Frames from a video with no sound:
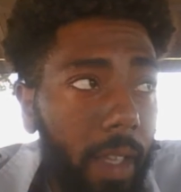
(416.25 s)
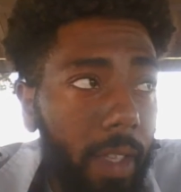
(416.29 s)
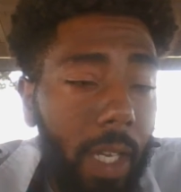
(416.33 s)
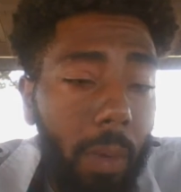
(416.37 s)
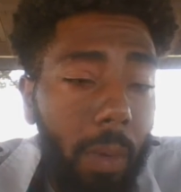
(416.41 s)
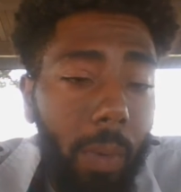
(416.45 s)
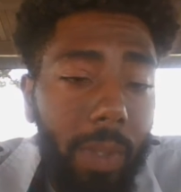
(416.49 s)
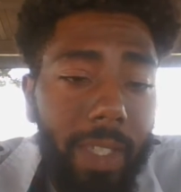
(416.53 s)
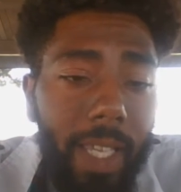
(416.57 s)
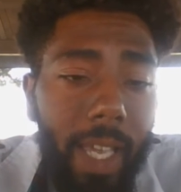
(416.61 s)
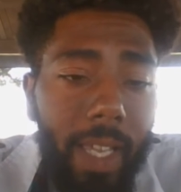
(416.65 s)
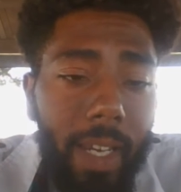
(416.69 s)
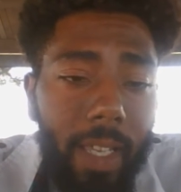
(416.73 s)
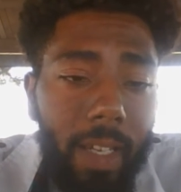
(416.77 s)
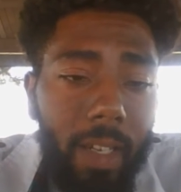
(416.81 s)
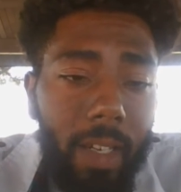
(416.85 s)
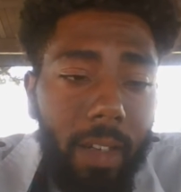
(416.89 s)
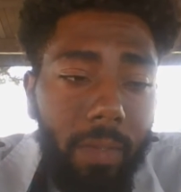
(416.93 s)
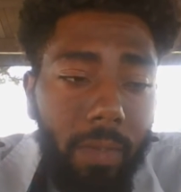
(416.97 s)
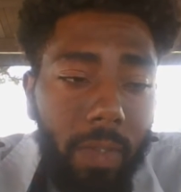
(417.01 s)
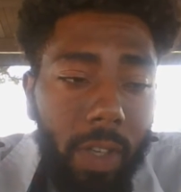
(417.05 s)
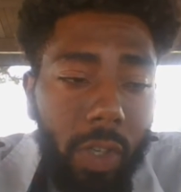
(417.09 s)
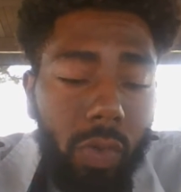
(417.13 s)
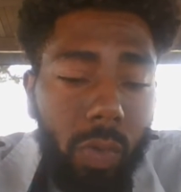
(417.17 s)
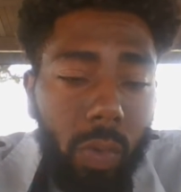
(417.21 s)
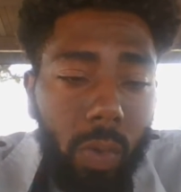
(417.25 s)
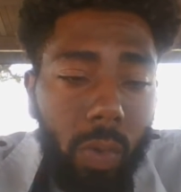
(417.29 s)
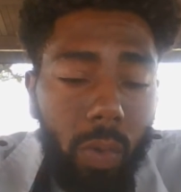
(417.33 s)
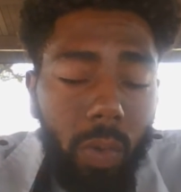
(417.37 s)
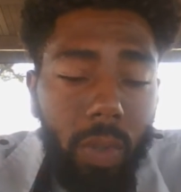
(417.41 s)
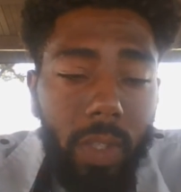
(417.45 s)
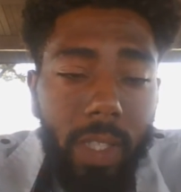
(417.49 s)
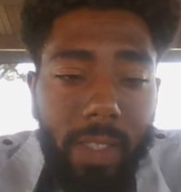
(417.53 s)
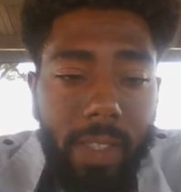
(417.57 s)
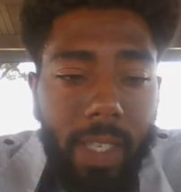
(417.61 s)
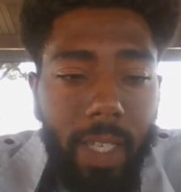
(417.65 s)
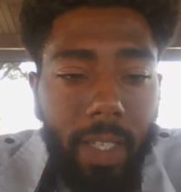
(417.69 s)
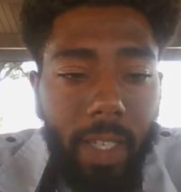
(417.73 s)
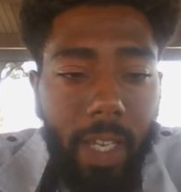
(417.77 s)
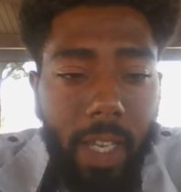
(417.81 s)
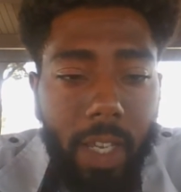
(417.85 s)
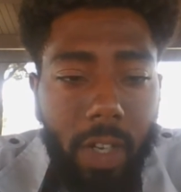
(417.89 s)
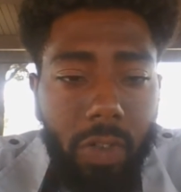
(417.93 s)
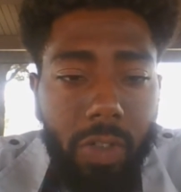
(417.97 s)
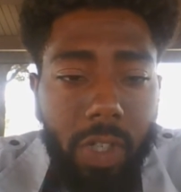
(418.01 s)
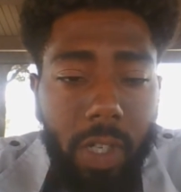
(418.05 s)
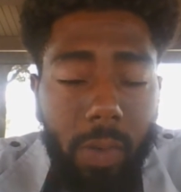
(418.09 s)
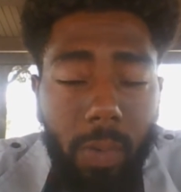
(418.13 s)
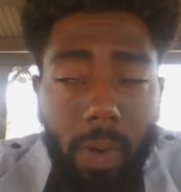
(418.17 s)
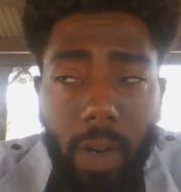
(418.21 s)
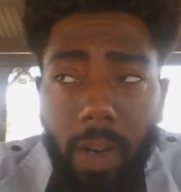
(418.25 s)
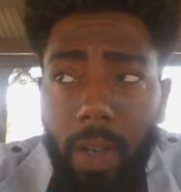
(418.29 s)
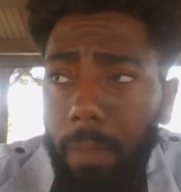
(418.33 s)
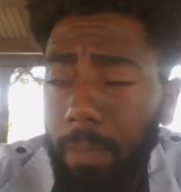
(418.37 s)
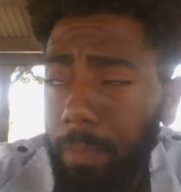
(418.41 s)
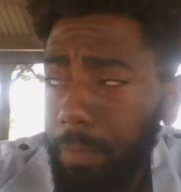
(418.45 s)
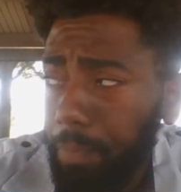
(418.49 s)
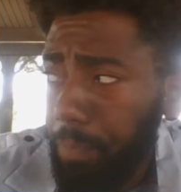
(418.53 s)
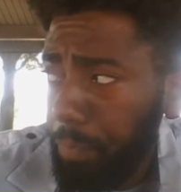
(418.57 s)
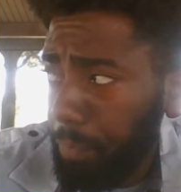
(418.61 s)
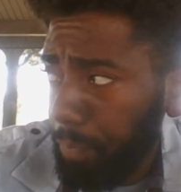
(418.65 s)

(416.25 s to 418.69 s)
get with that individualistic energy, right?